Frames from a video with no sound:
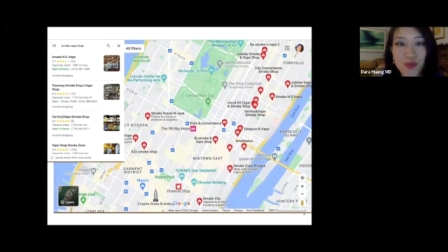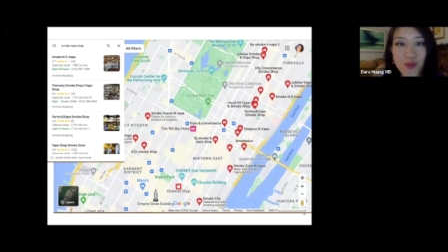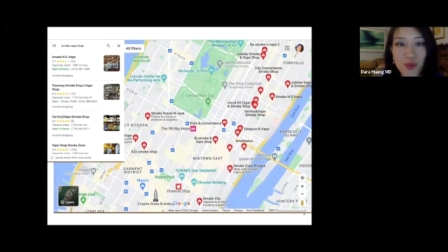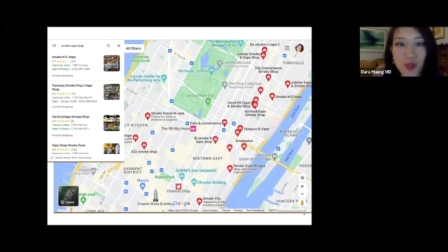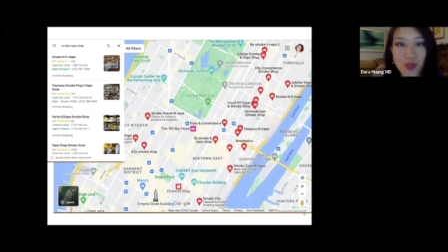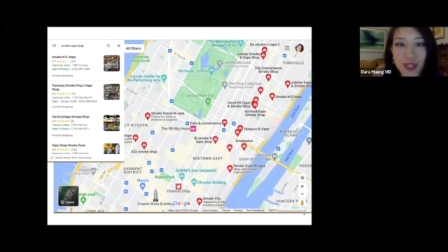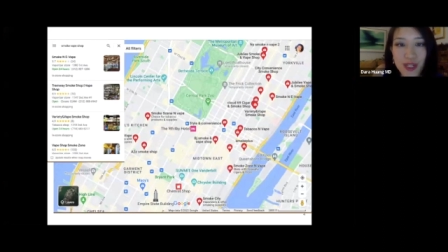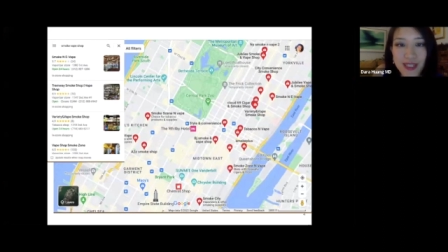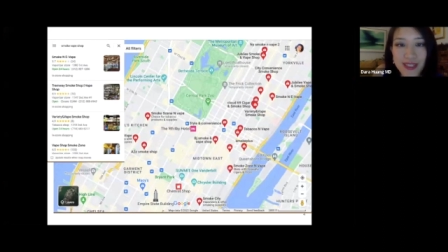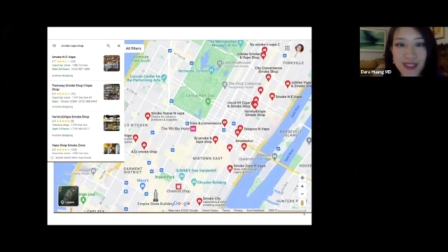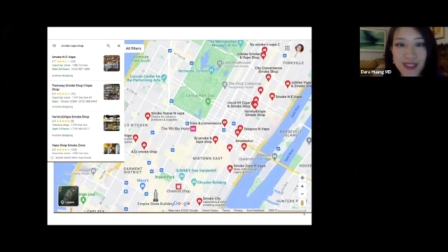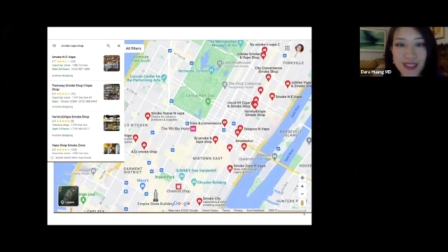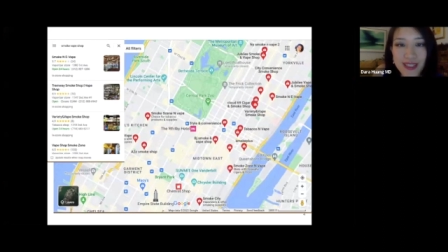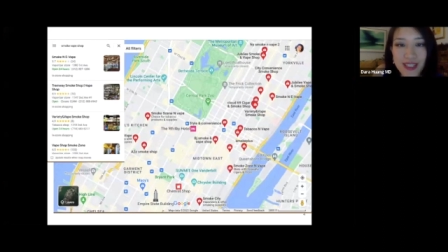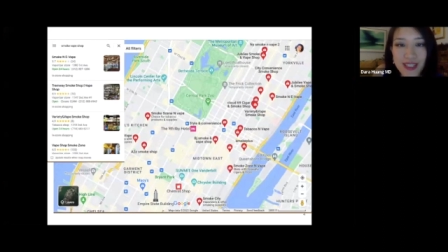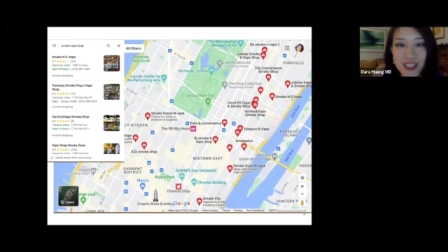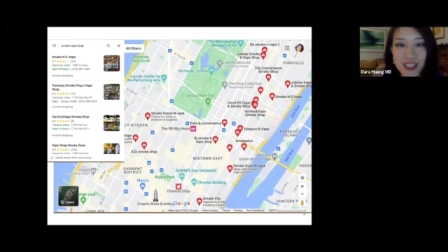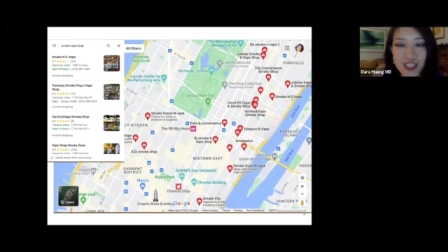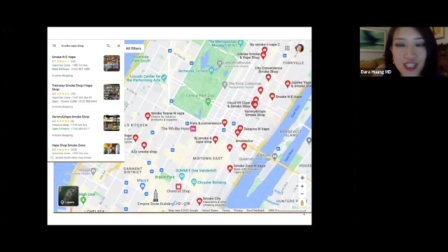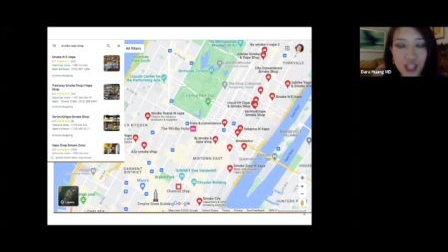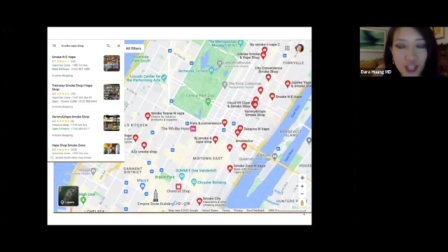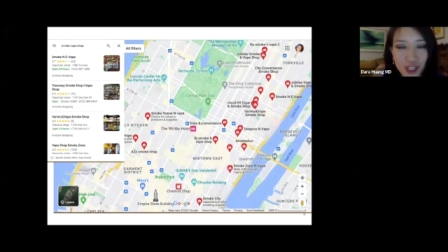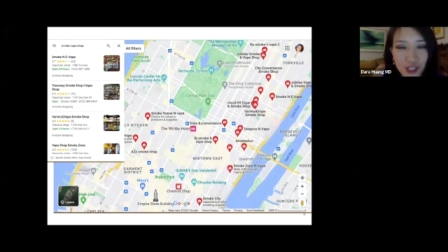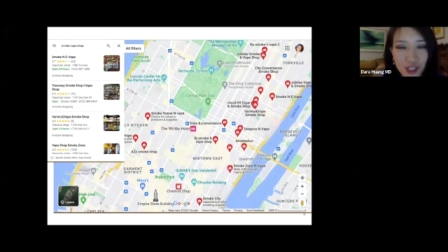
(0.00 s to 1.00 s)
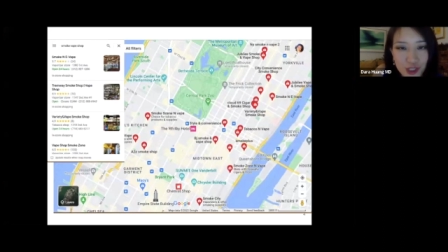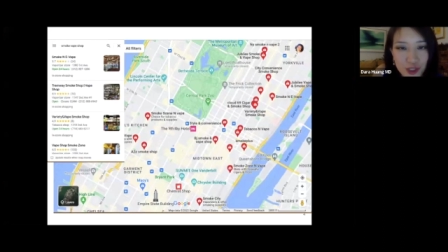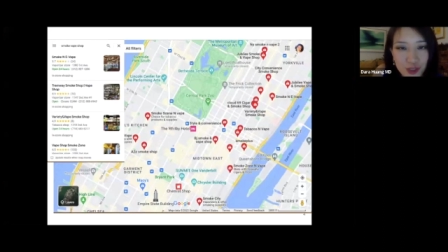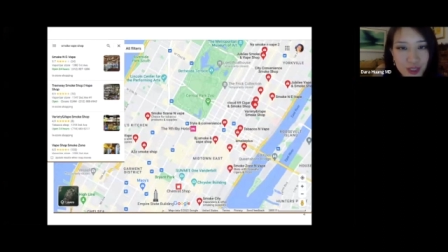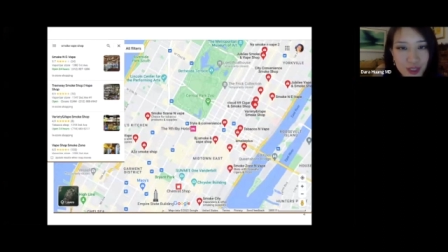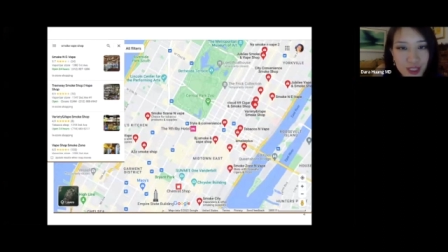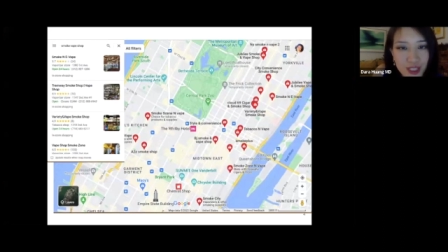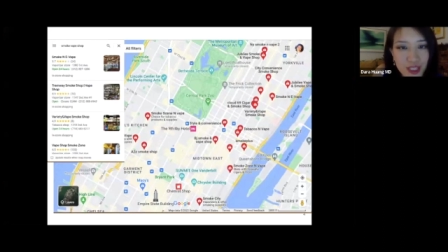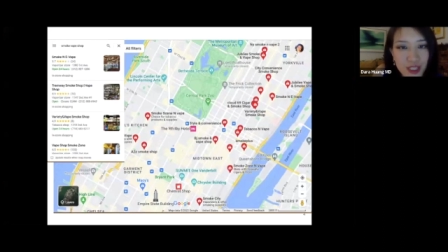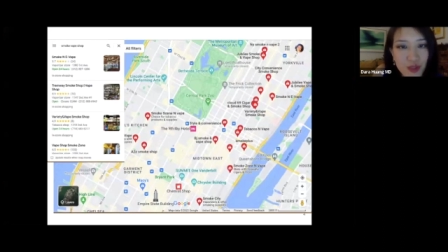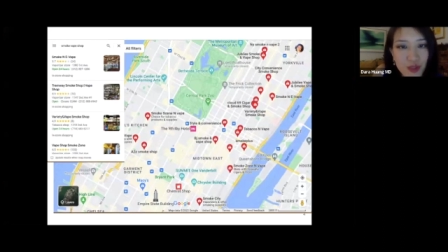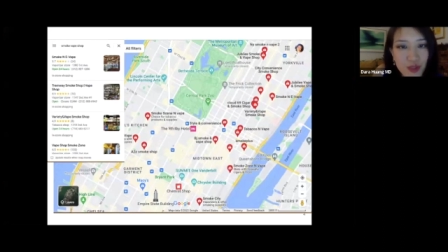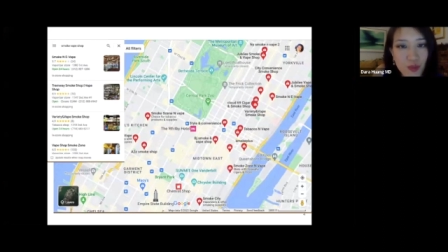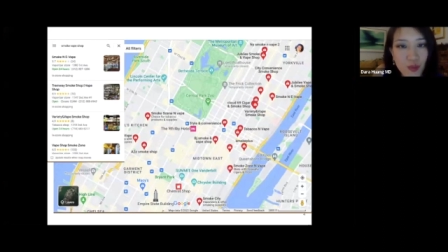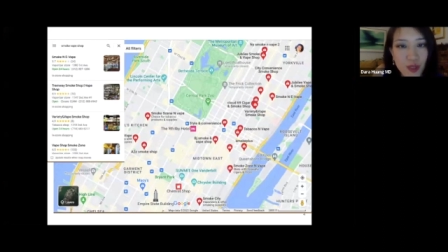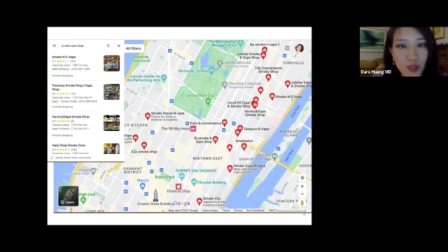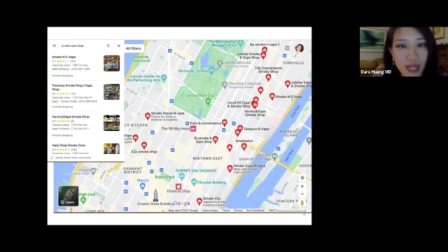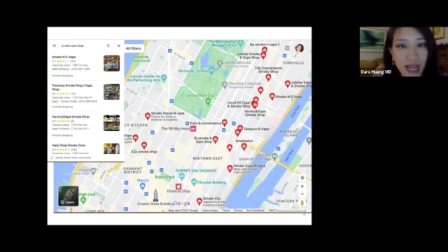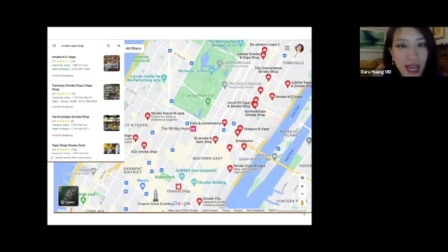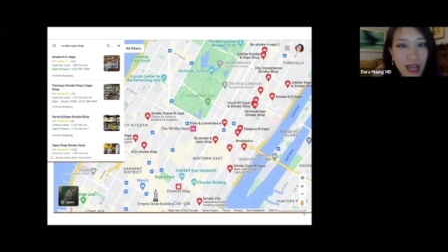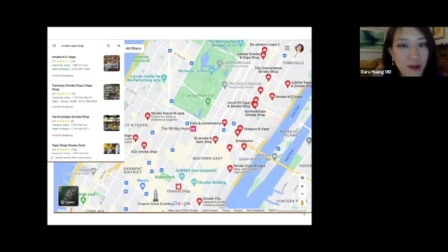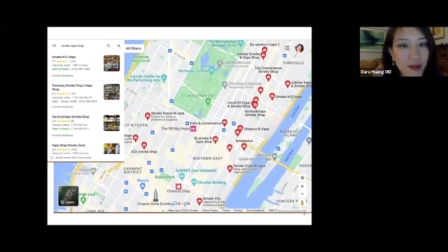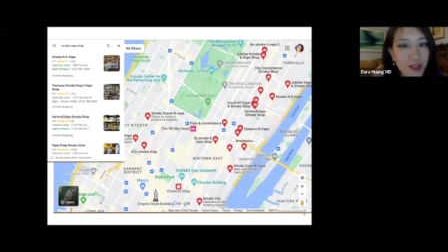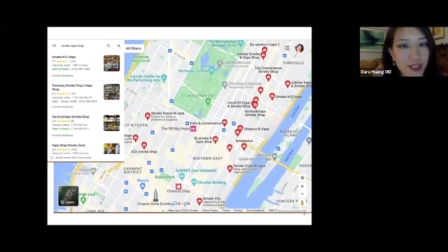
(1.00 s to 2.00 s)
what adult uses, what
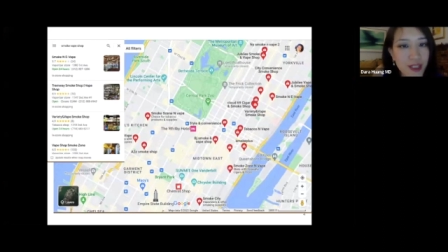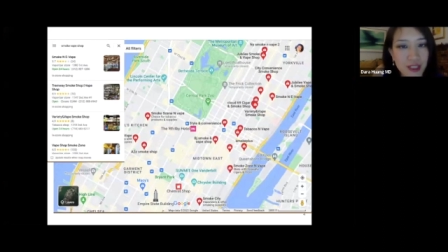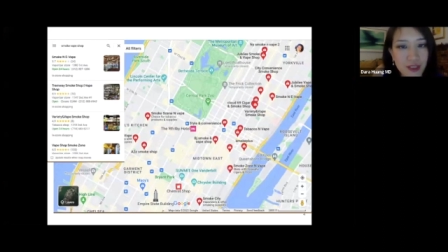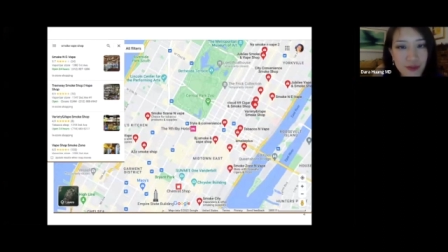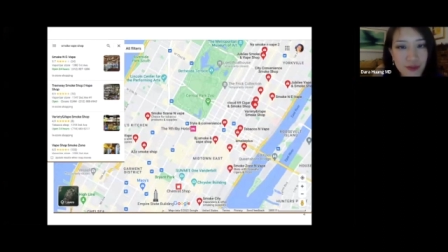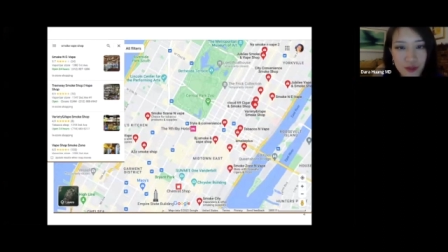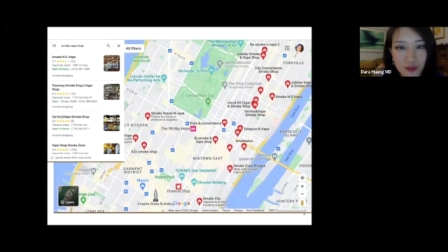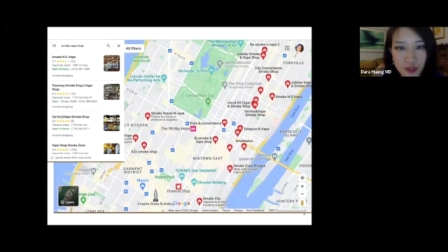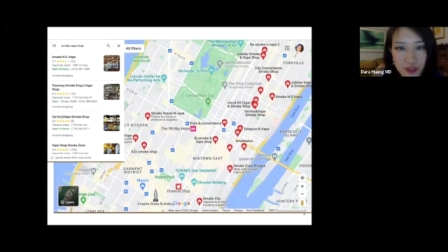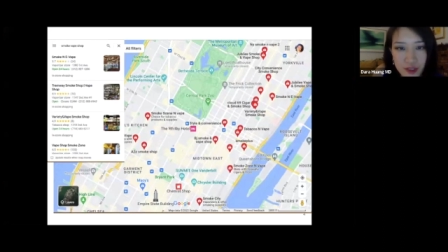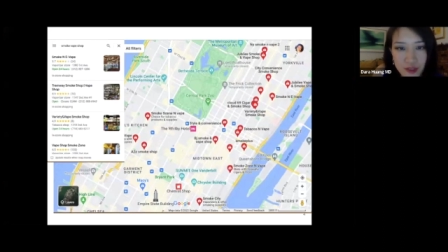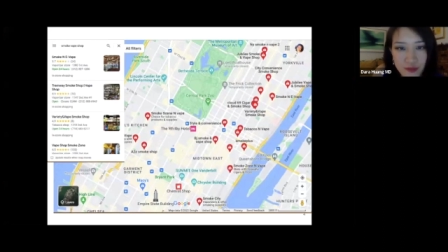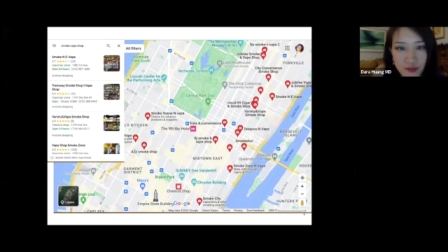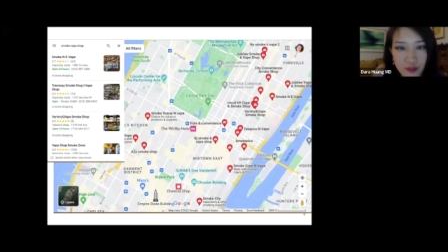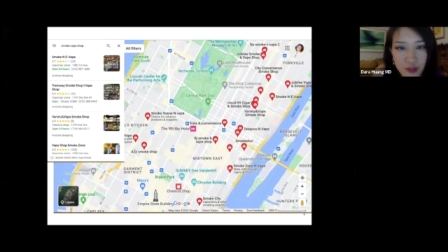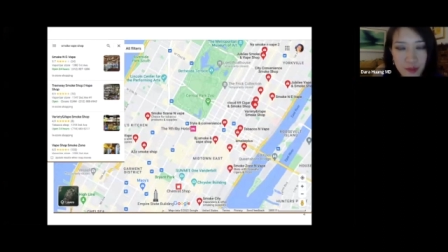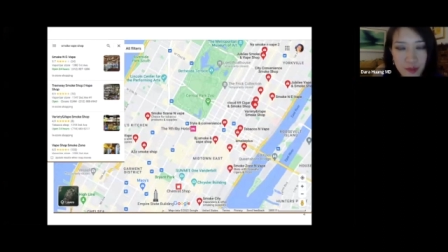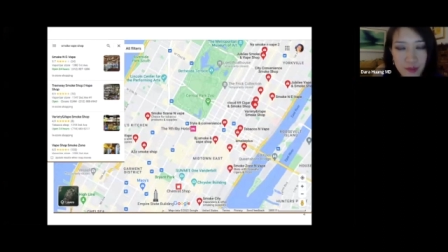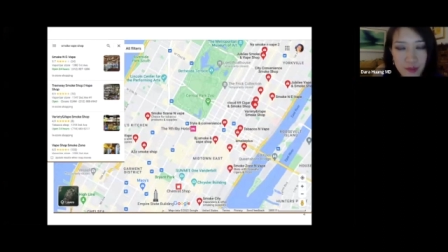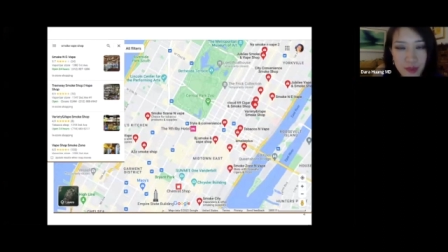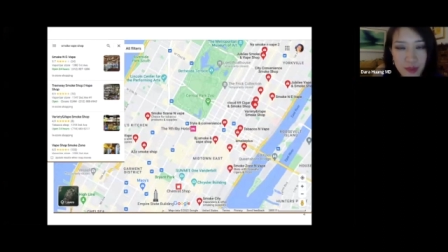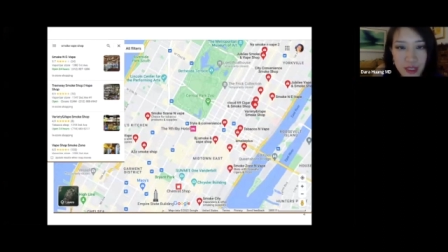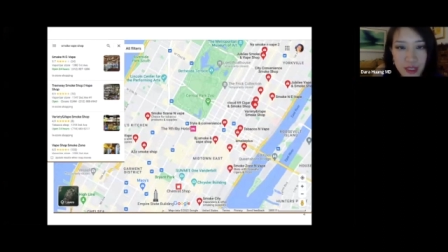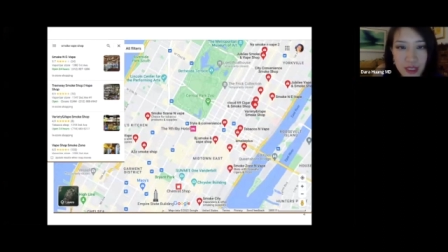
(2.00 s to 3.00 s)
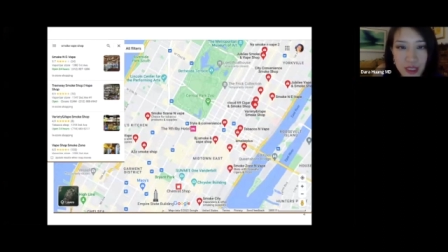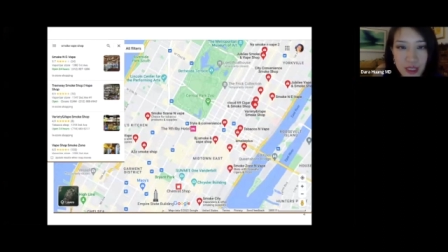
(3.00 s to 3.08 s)
how it differs from